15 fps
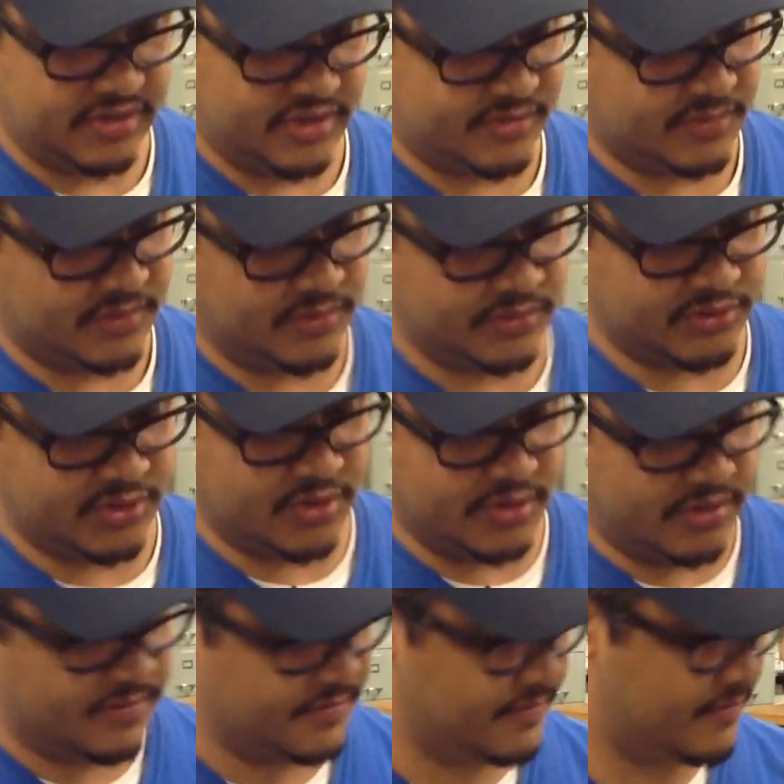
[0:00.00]
This one looks
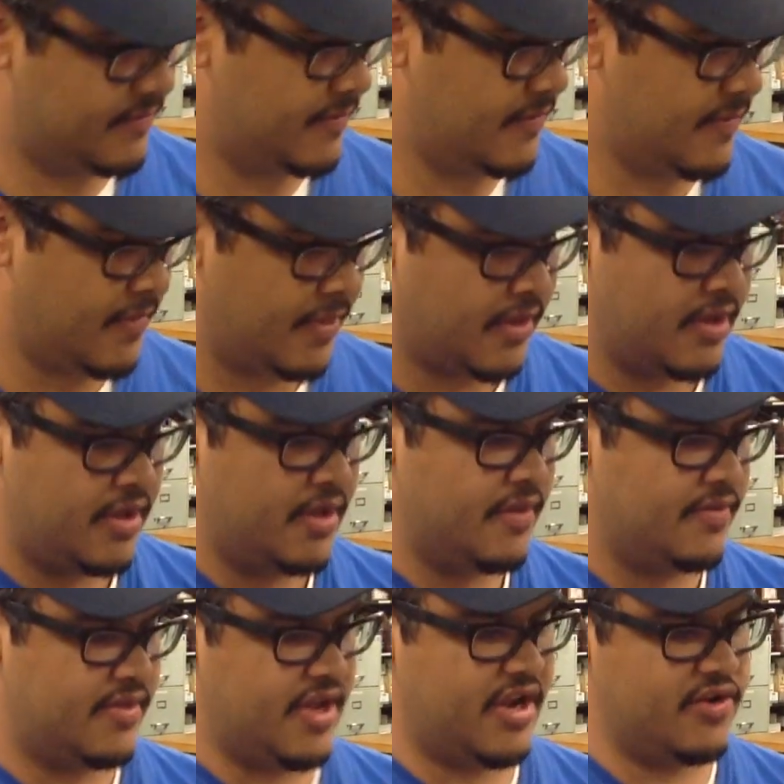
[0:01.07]
good.
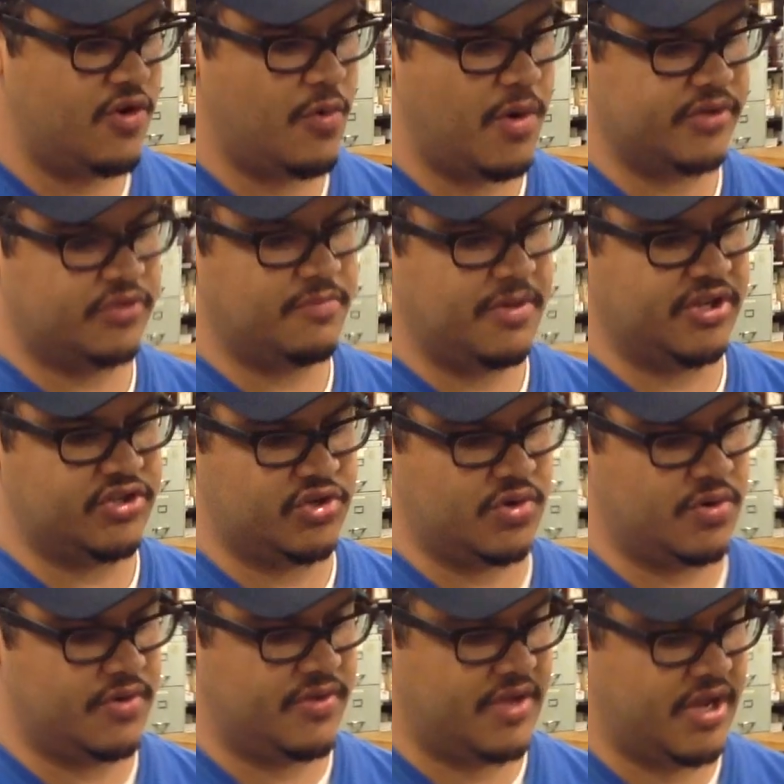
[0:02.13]
Then you want to make
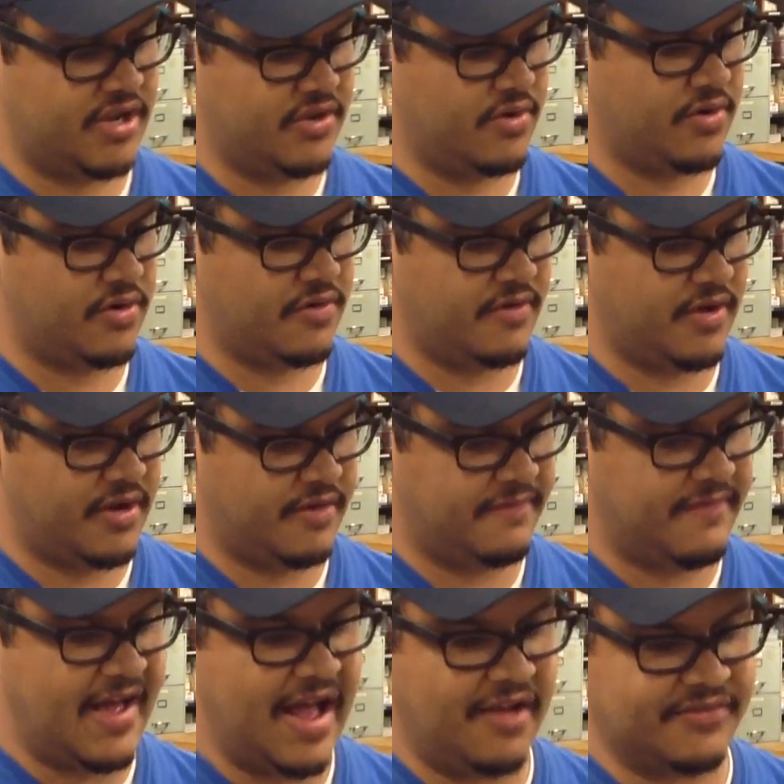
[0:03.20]
sure that your
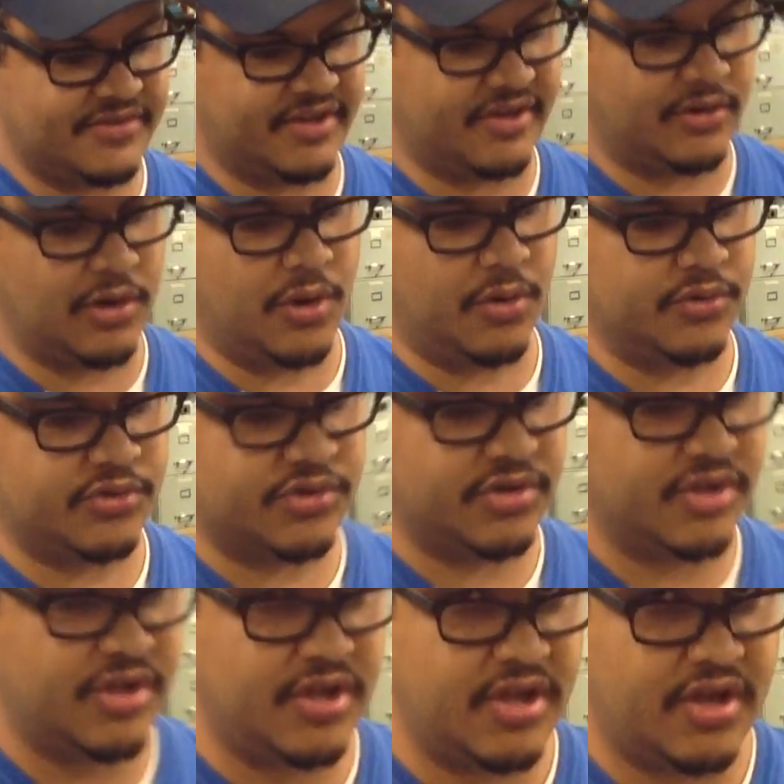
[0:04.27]
valves are closed,
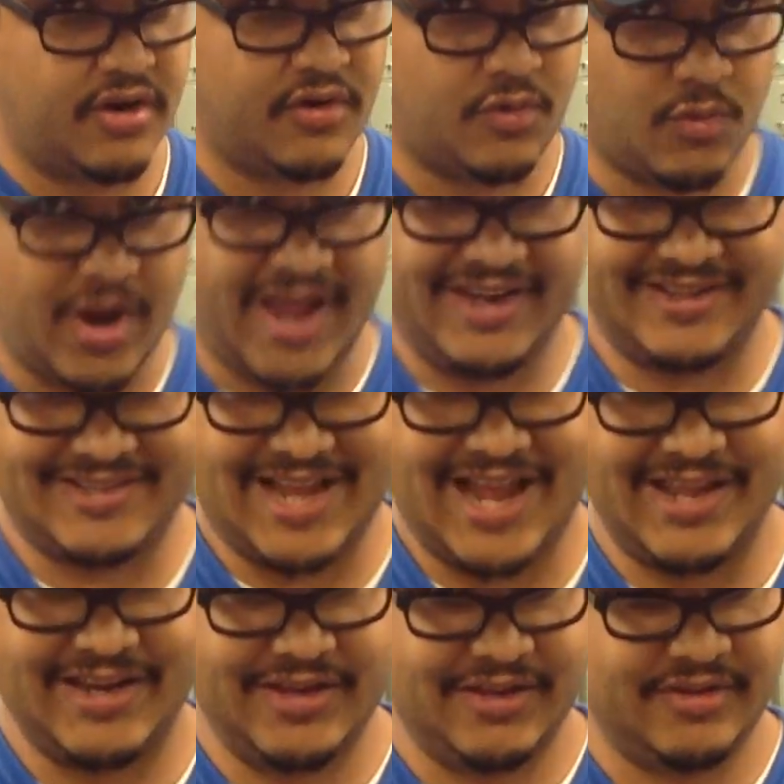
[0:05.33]

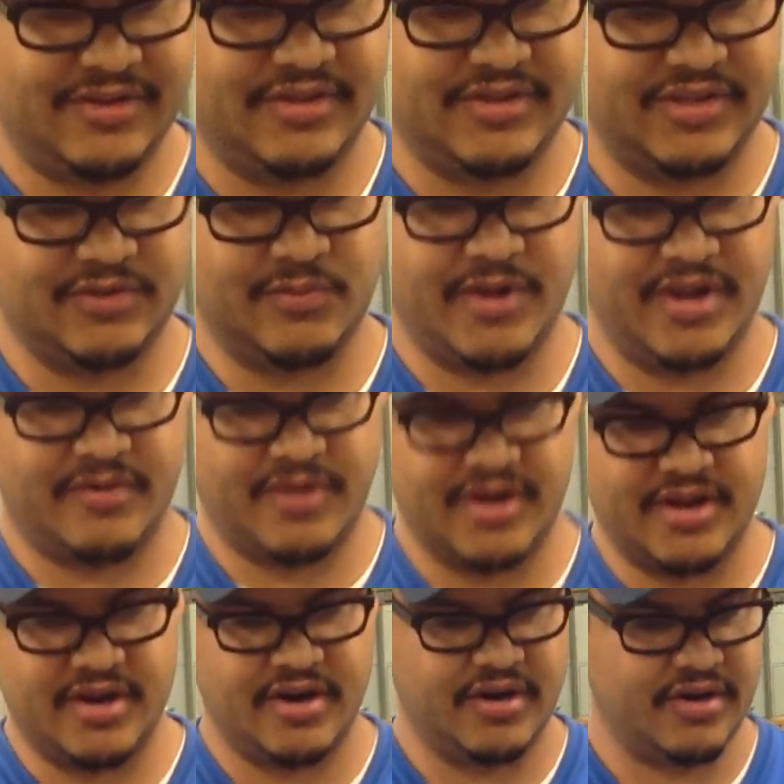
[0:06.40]
righty-tighty. This way right
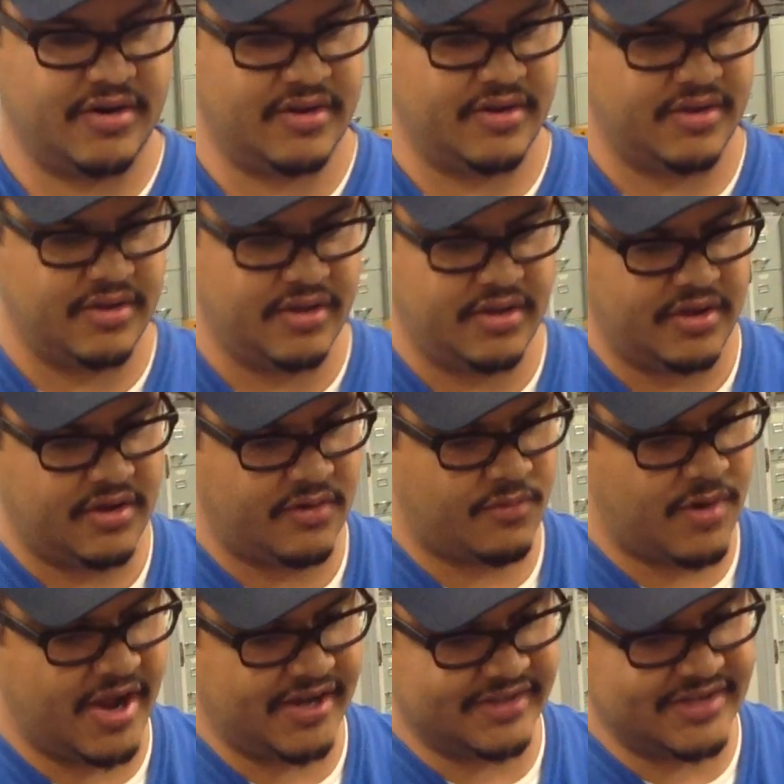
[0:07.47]
here,
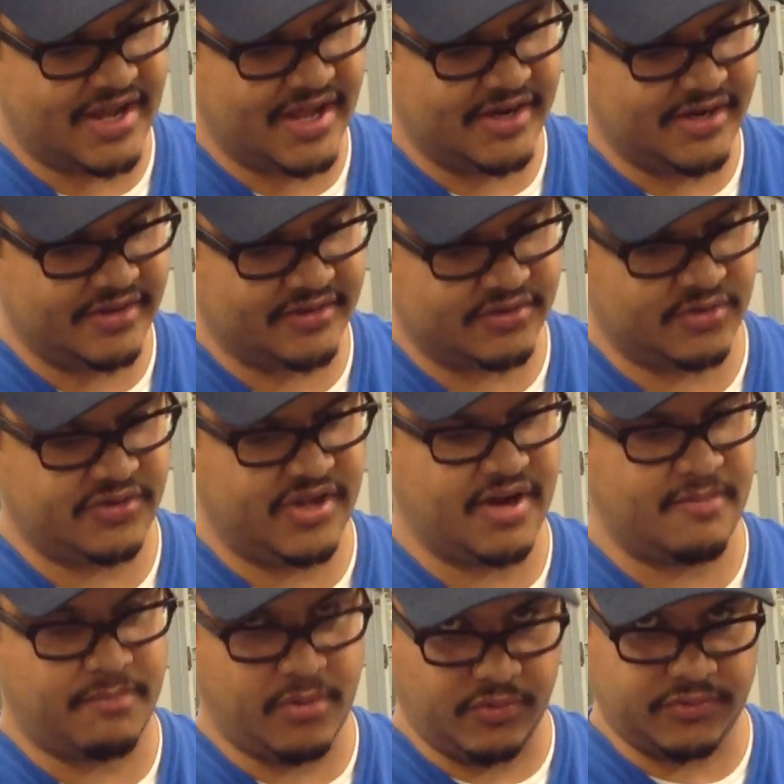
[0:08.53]
righty-tighty. So they
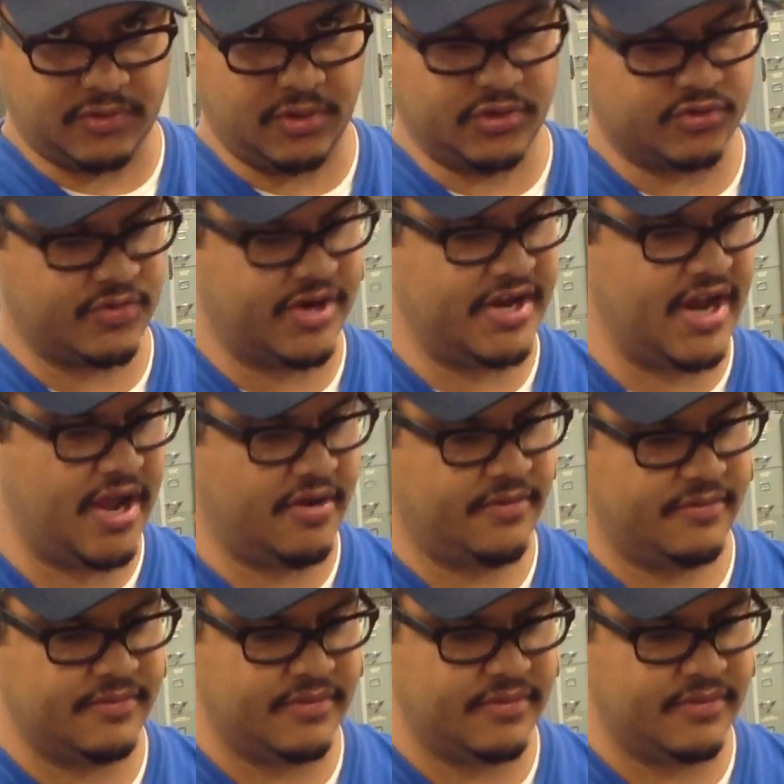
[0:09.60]
are both closed right now.